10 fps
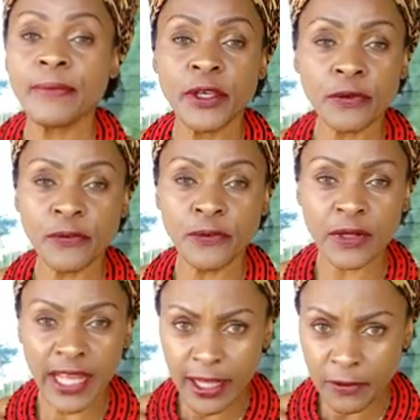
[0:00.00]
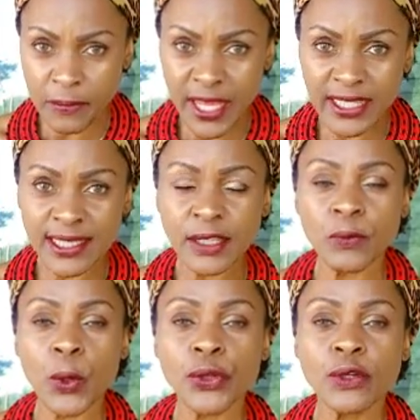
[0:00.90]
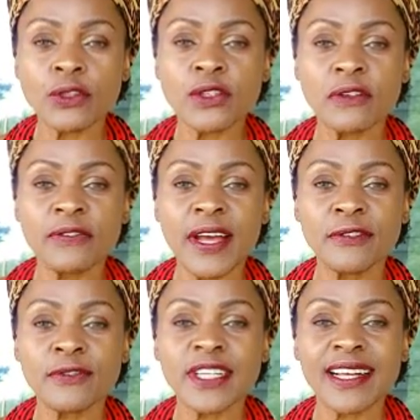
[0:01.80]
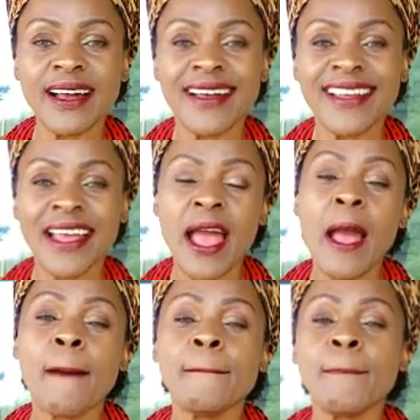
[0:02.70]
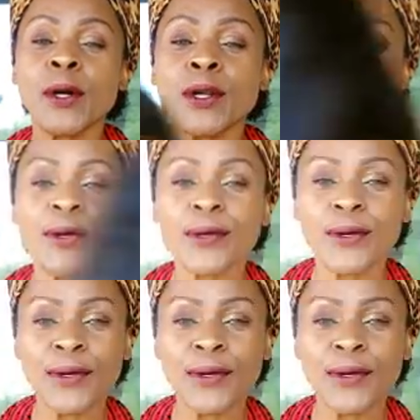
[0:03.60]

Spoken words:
beautiful and amazing royals of Africa, Mbolo.